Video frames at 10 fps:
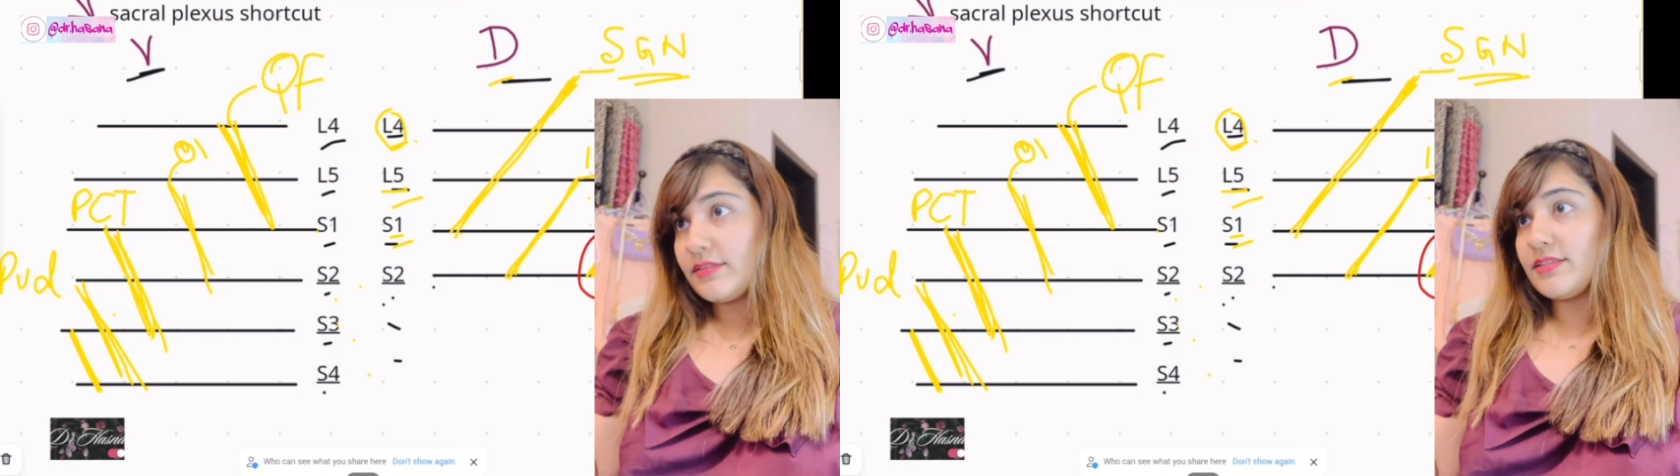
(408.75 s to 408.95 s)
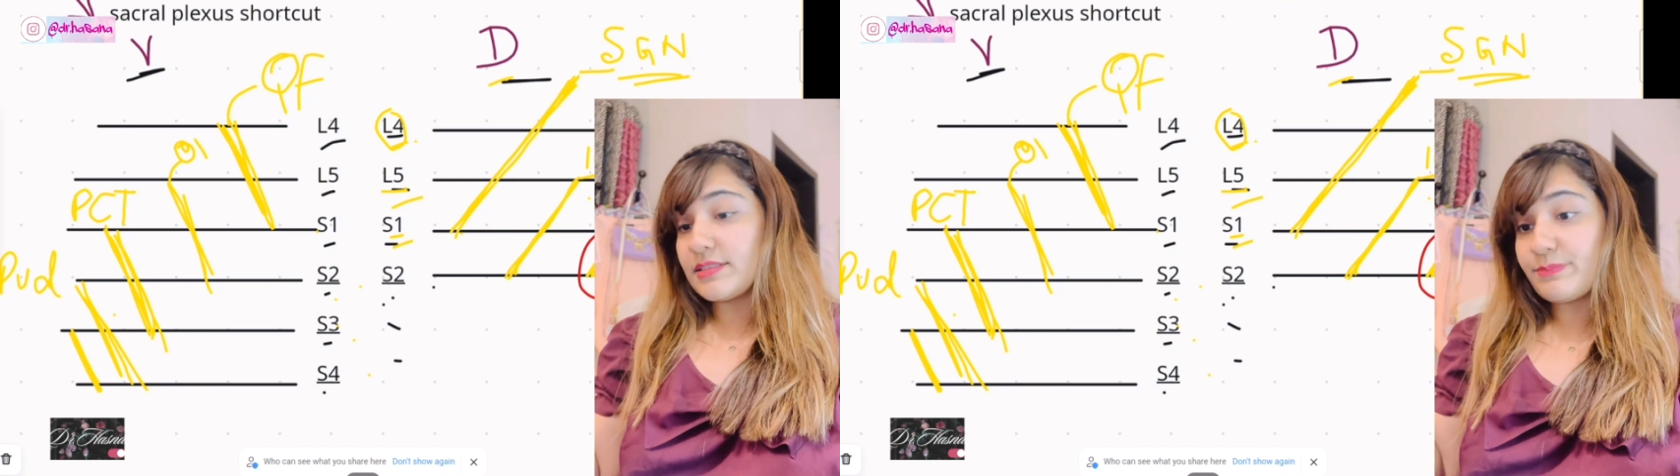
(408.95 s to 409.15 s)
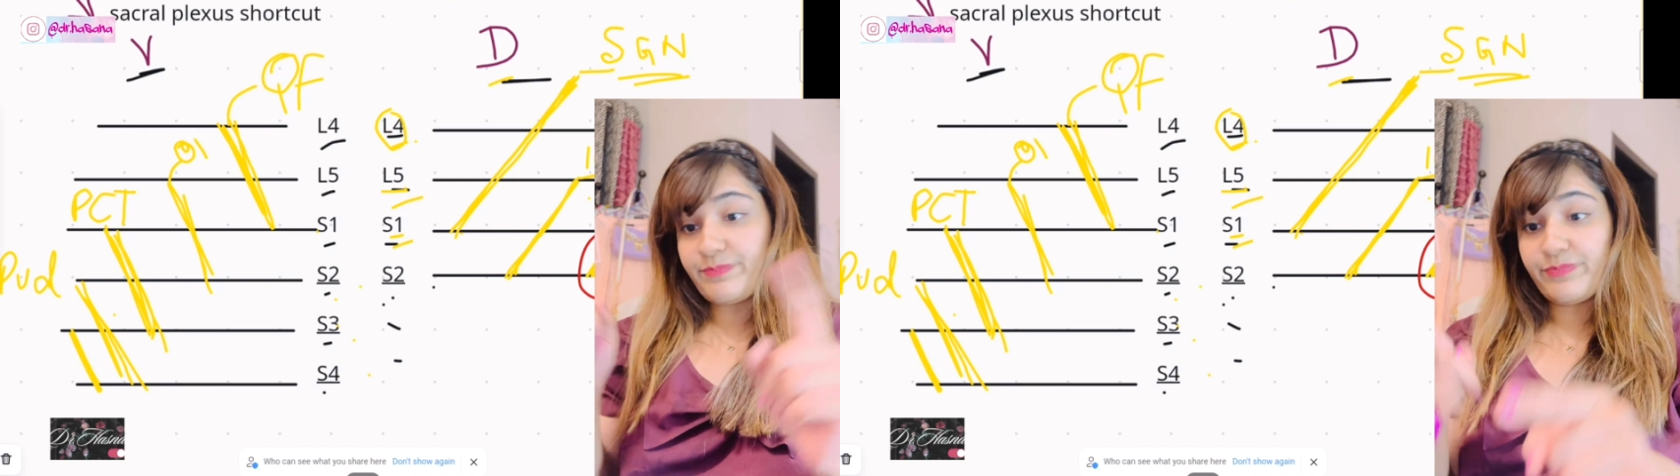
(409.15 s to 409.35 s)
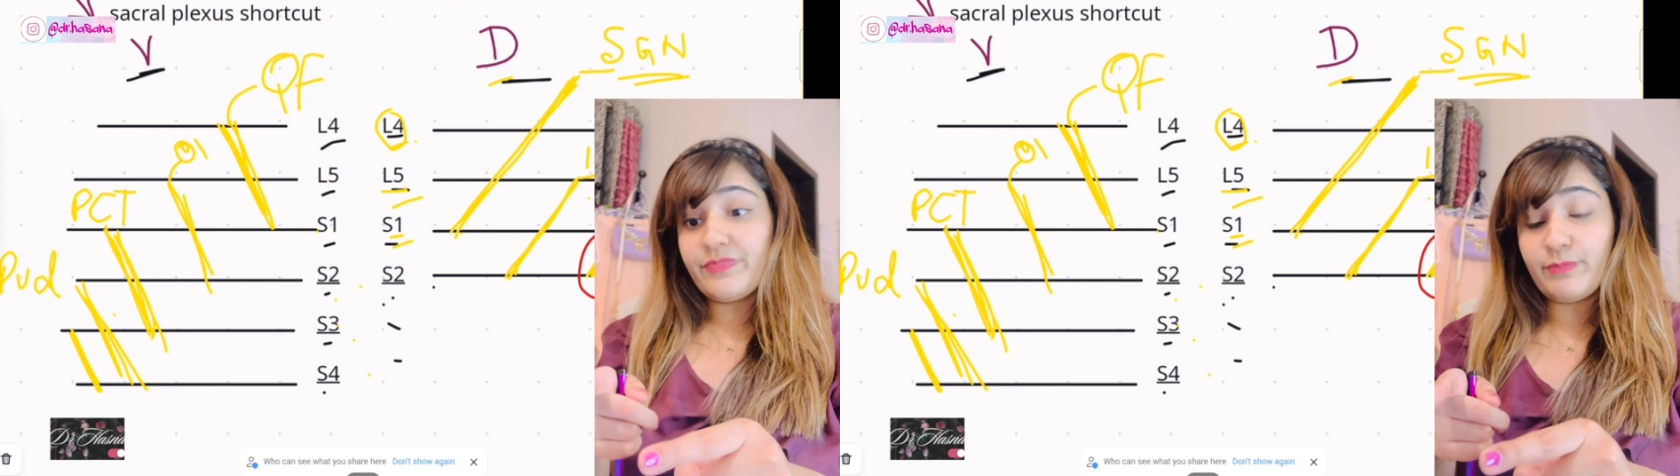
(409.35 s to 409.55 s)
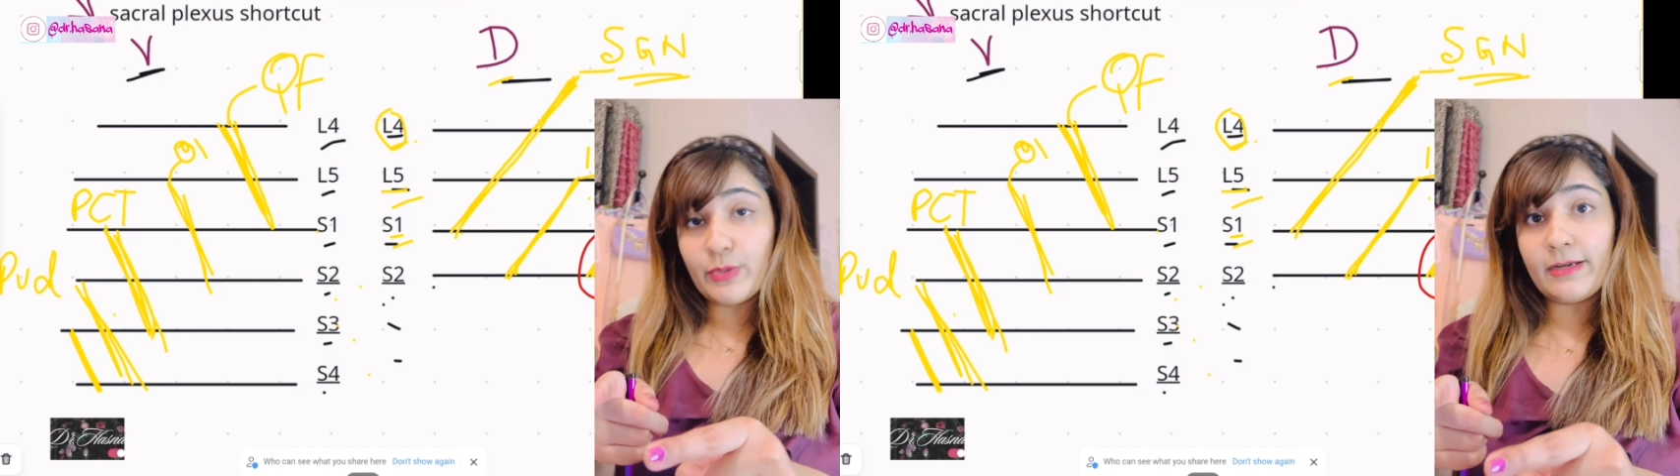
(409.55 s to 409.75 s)
this
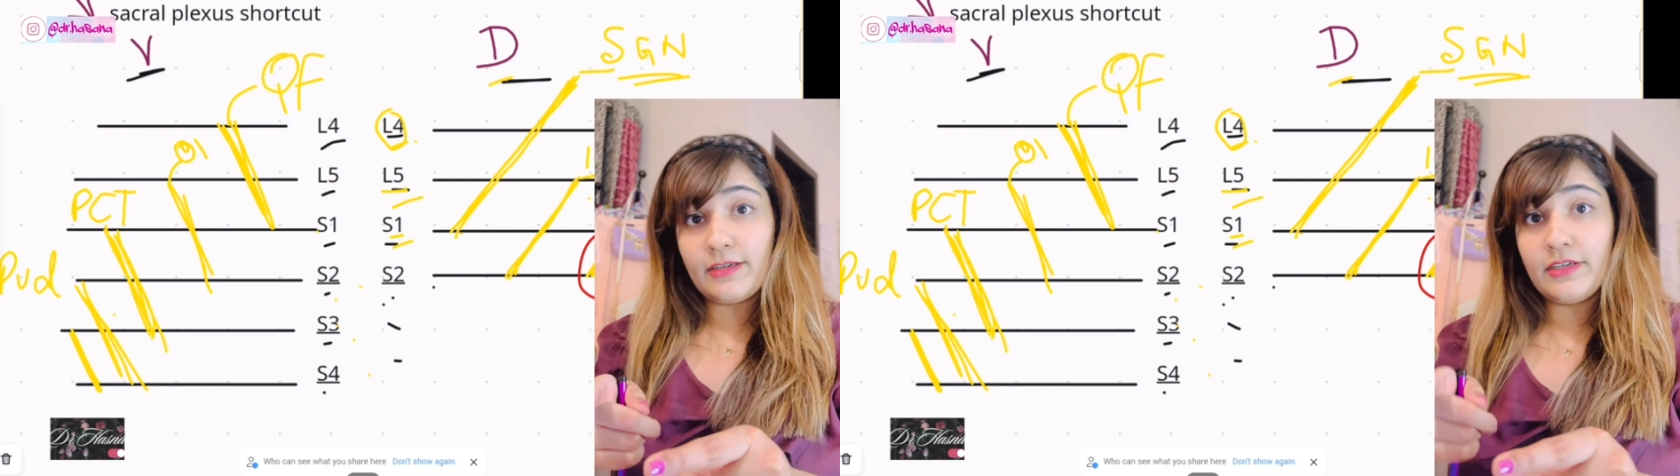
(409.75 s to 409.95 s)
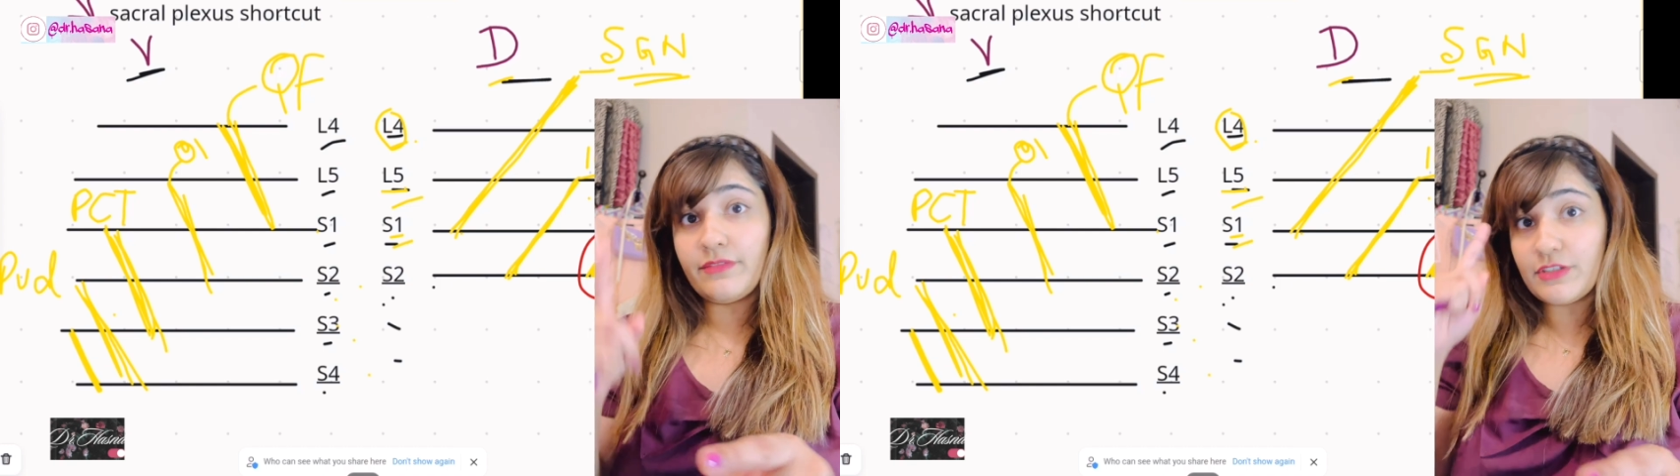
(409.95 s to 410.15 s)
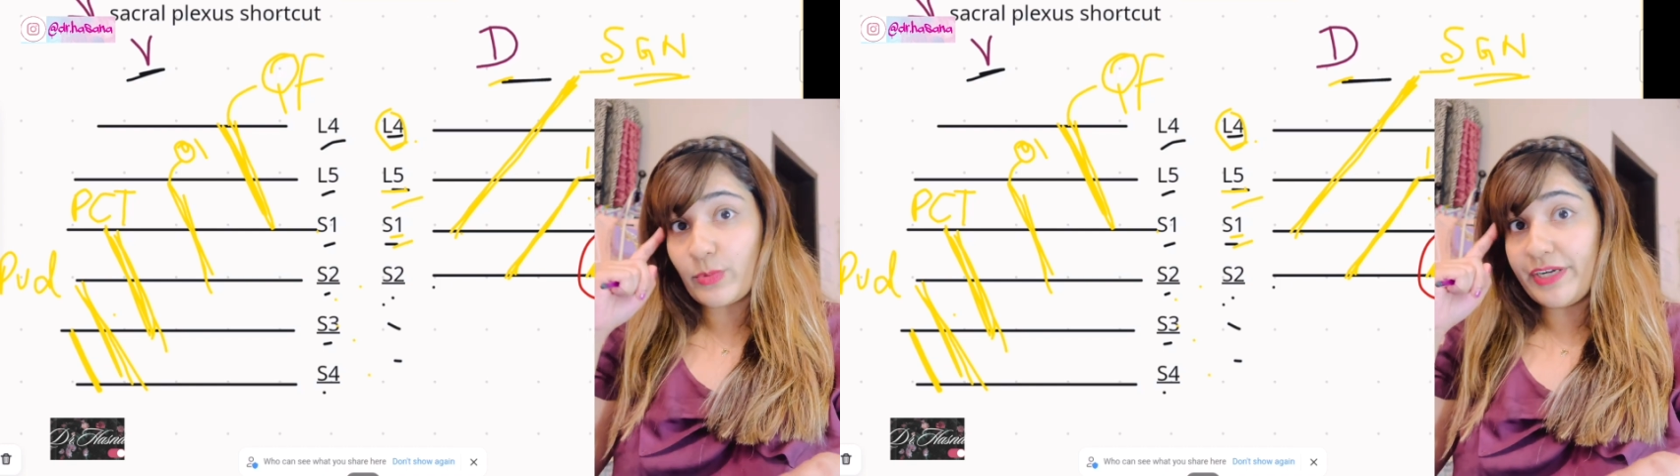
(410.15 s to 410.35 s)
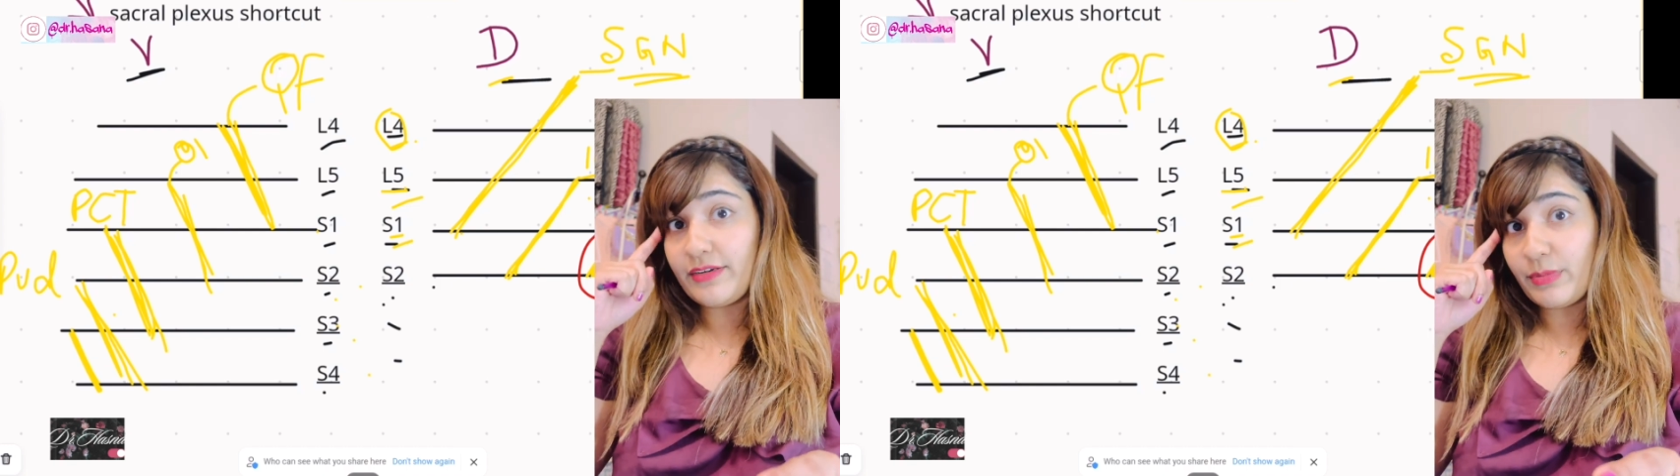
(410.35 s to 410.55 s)
pudendal nerve is quite